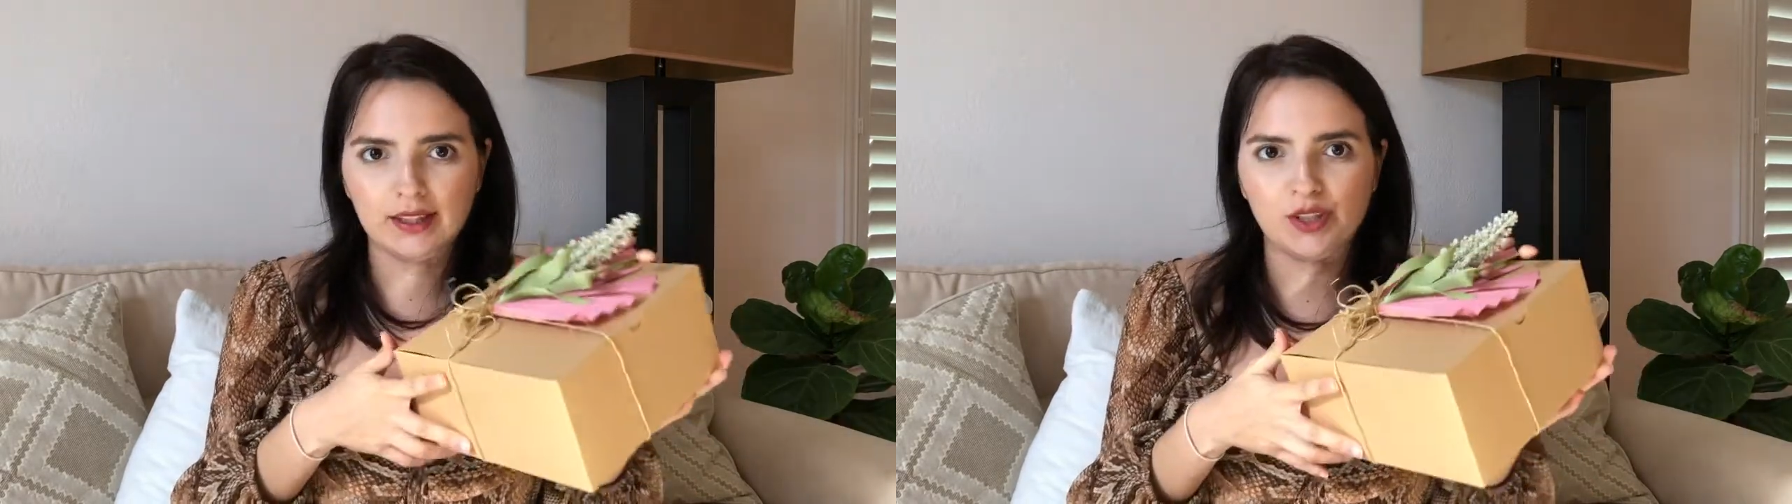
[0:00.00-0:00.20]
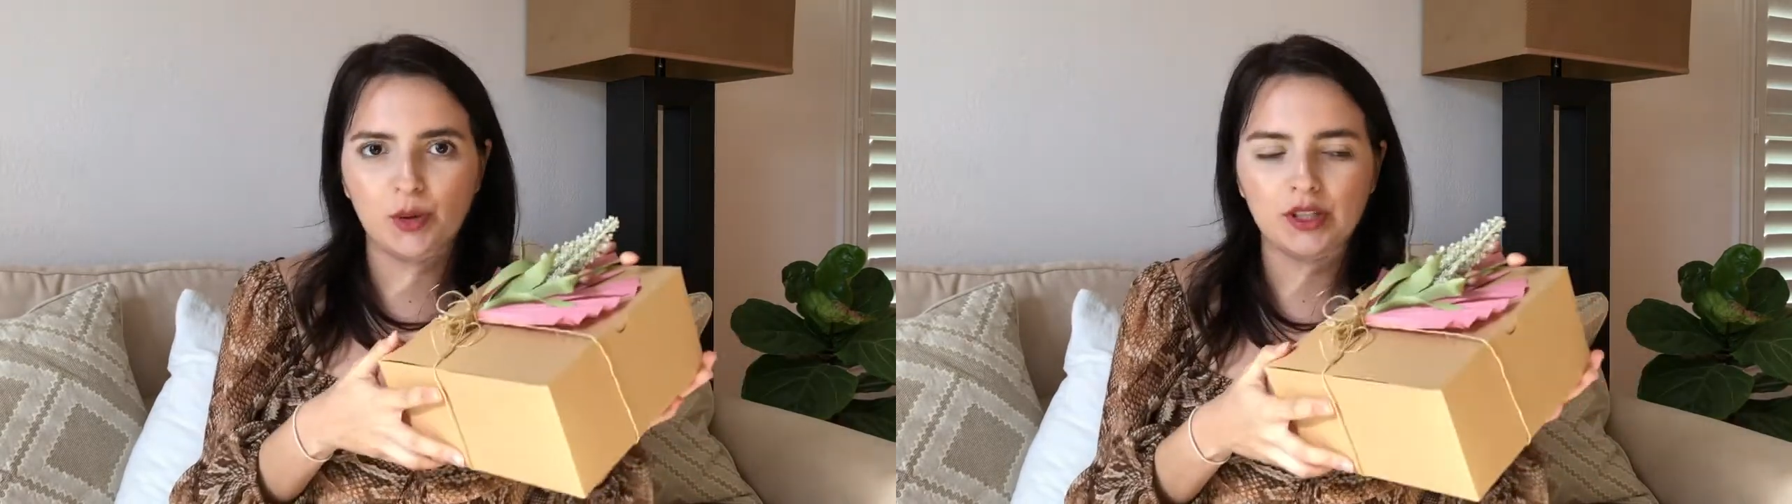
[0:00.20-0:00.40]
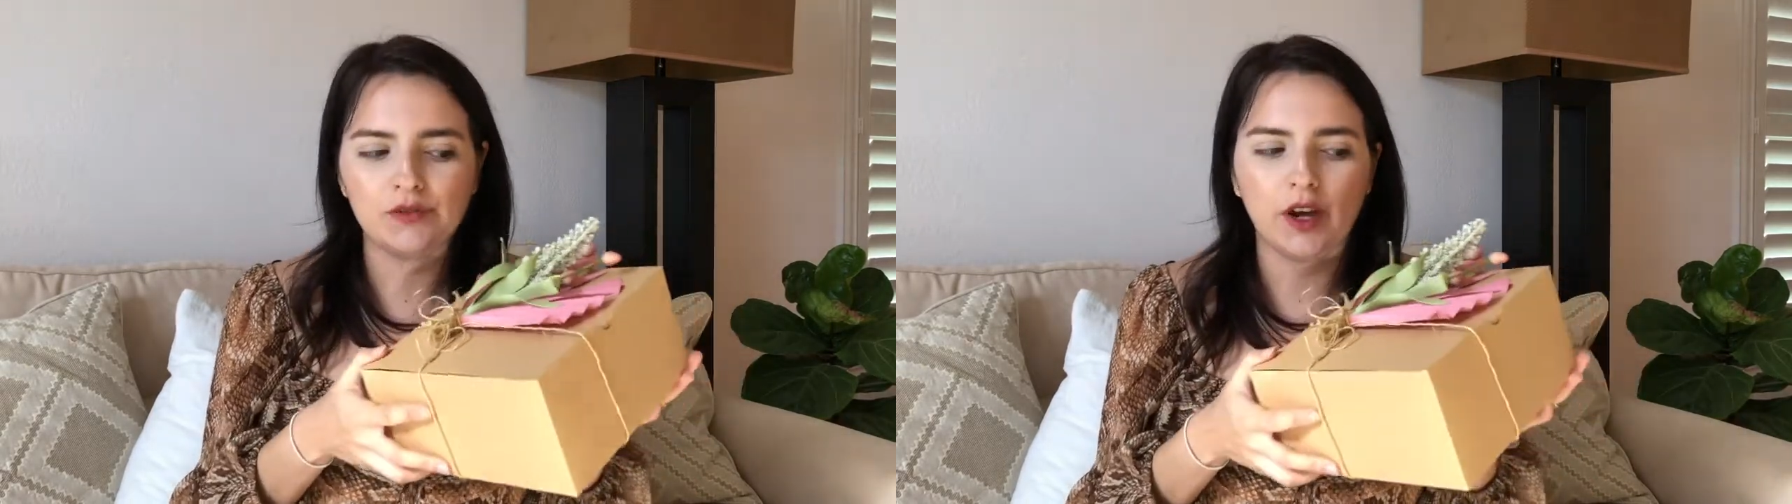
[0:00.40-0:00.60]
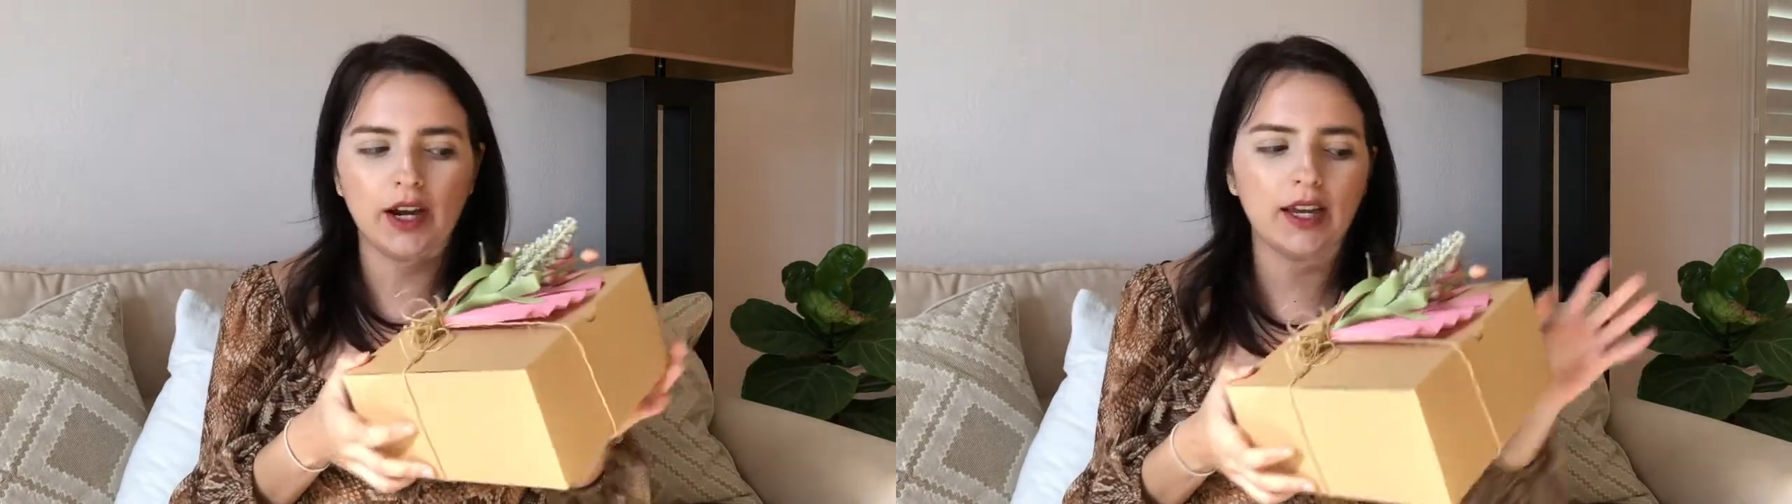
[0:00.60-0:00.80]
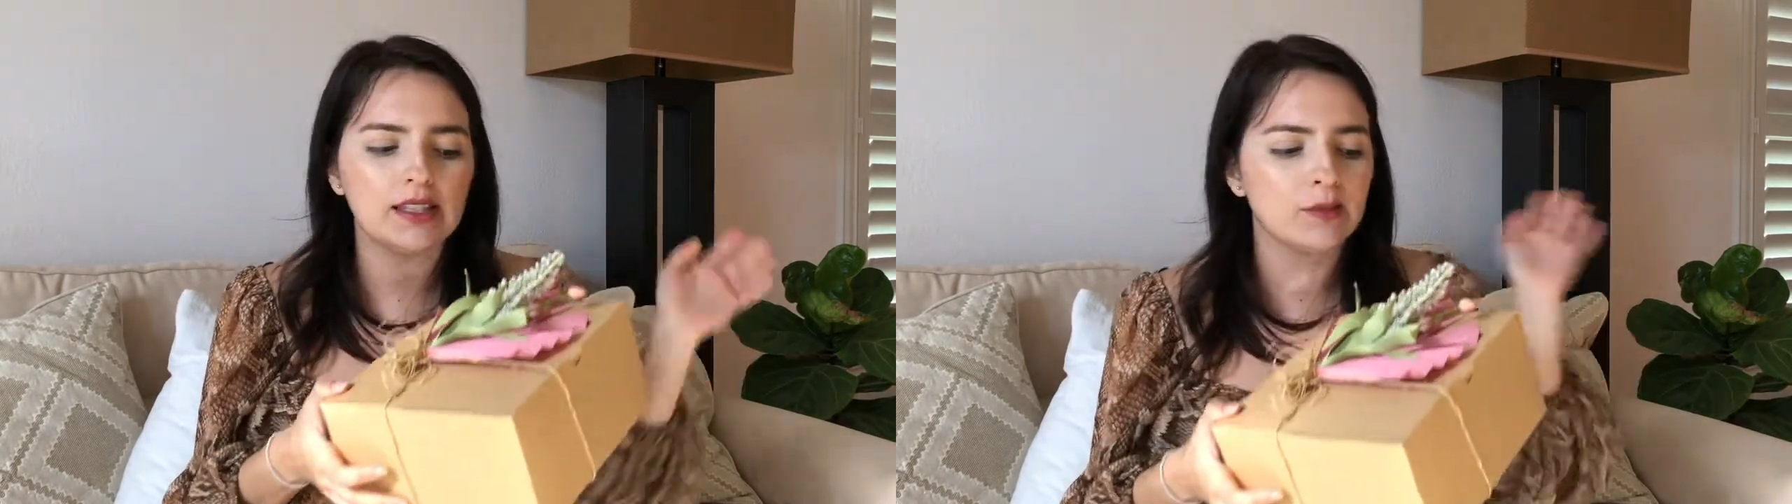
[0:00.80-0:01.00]
So as
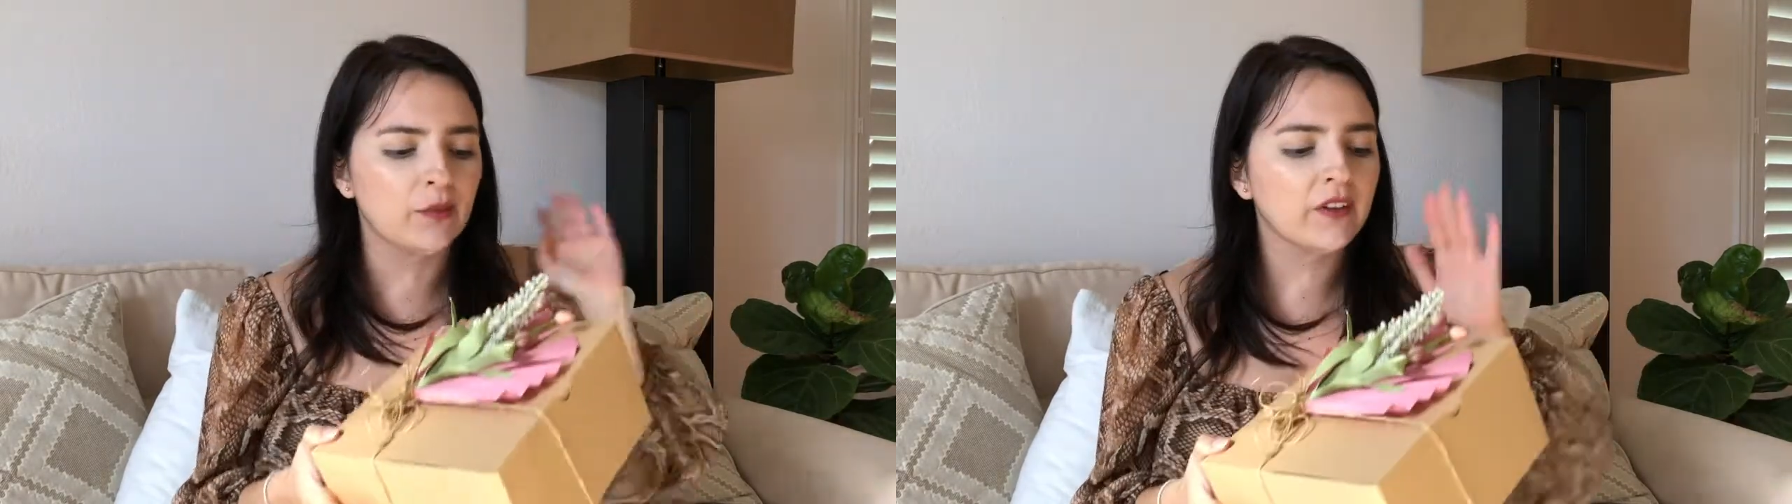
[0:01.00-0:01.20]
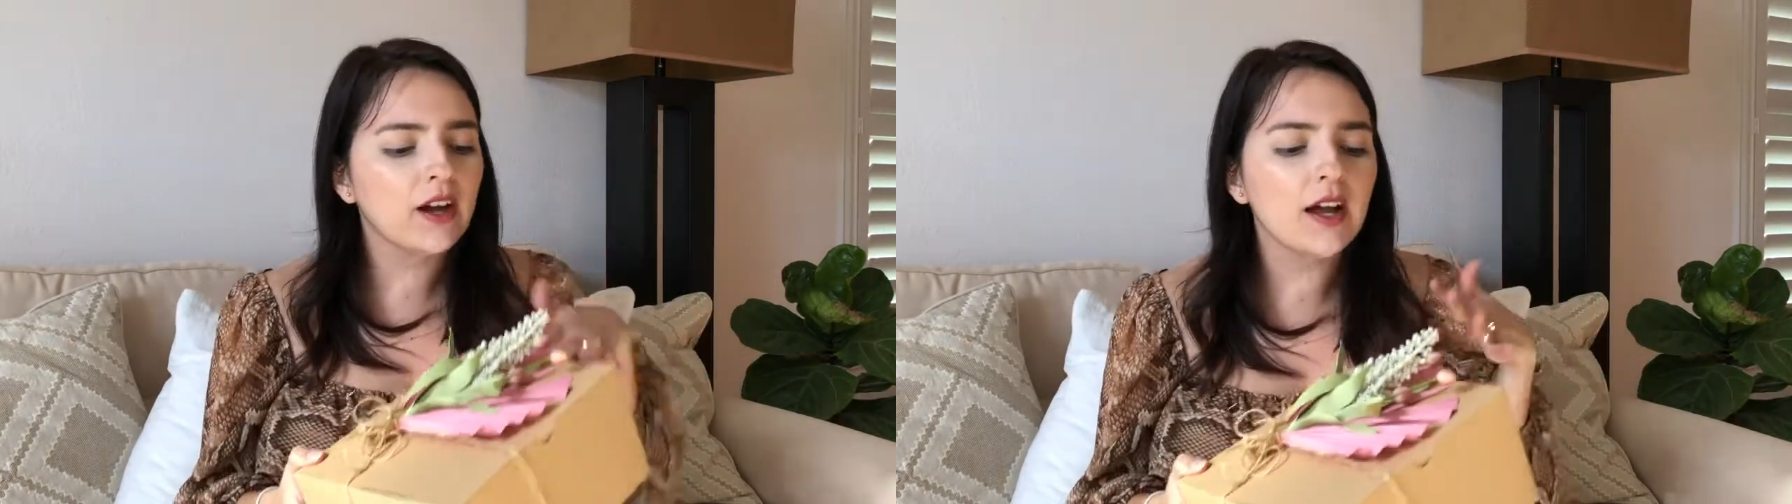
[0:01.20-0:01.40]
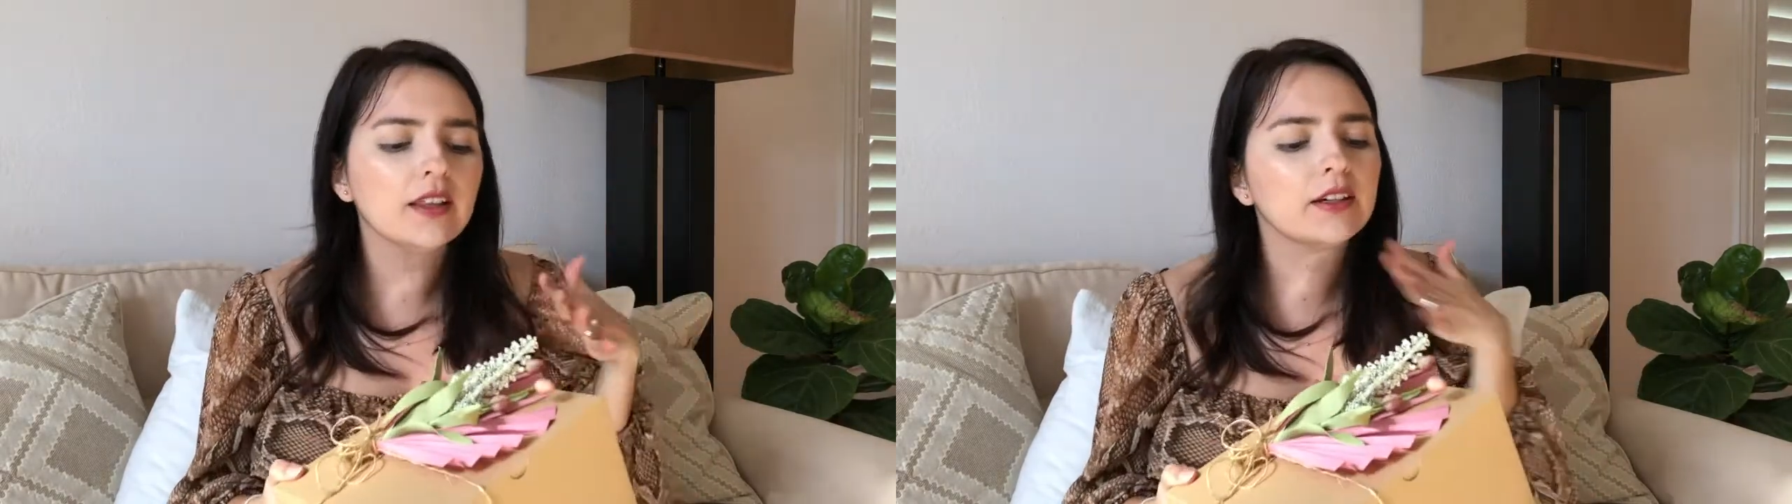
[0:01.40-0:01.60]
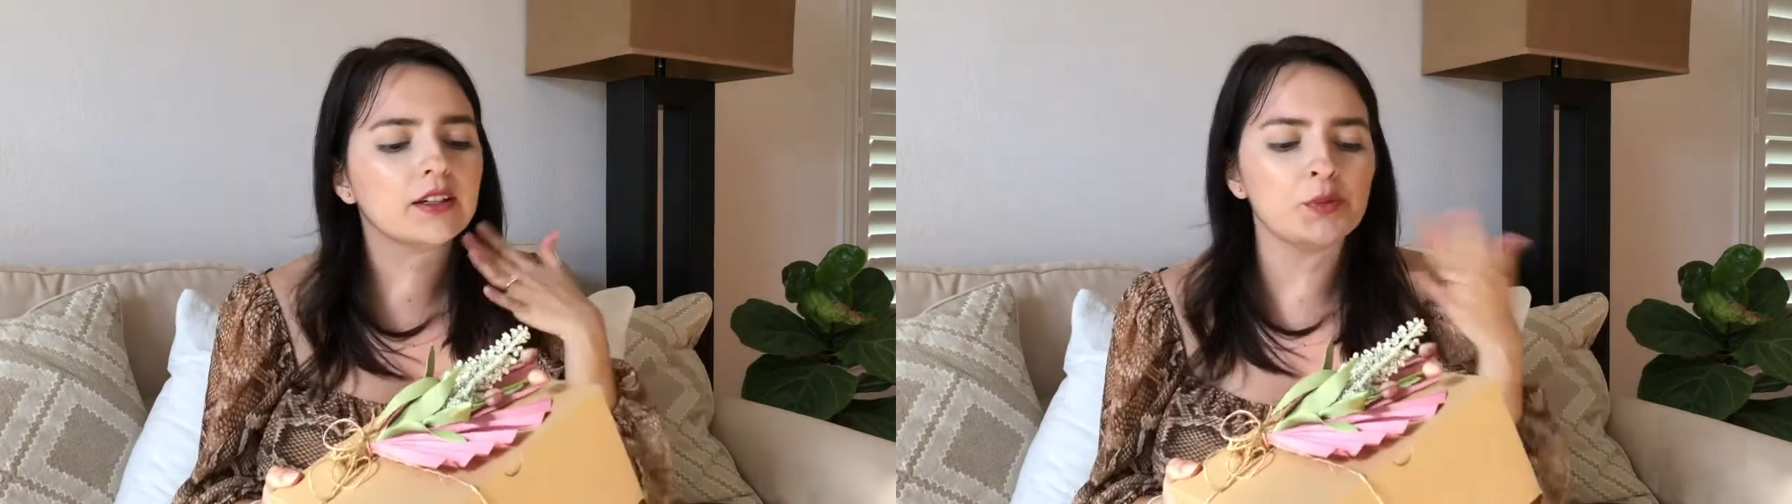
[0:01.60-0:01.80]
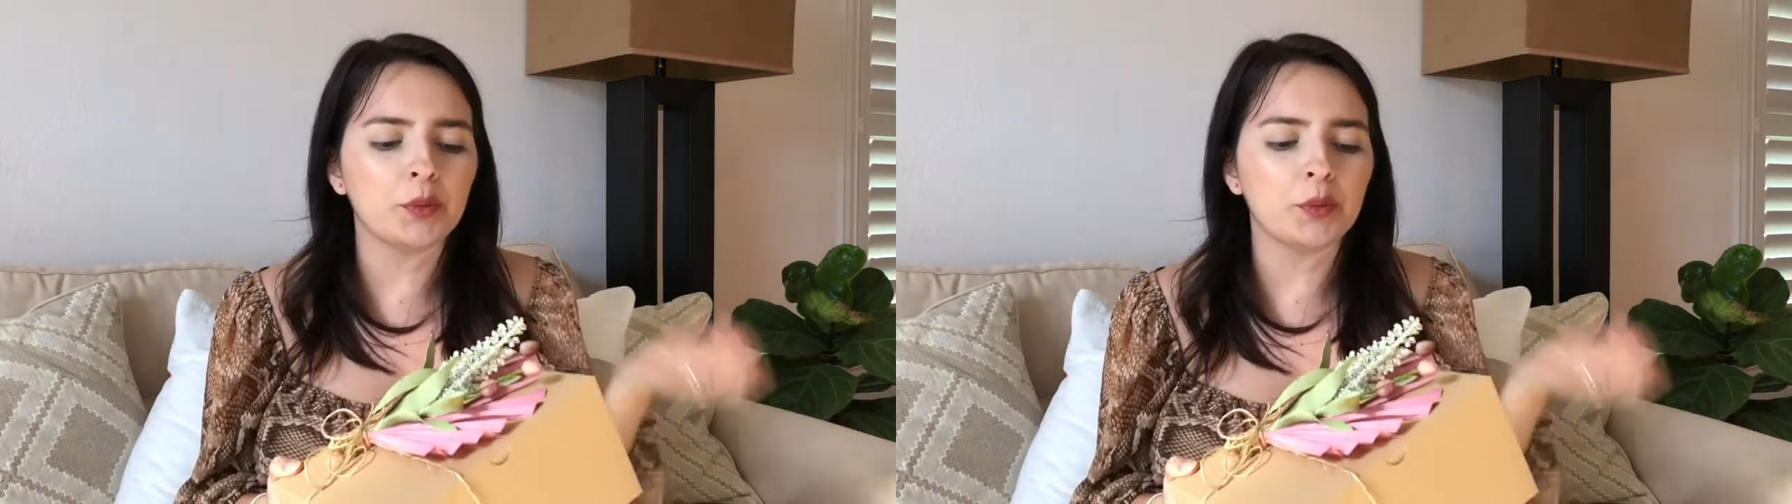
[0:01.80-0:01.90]
far as some of the colors,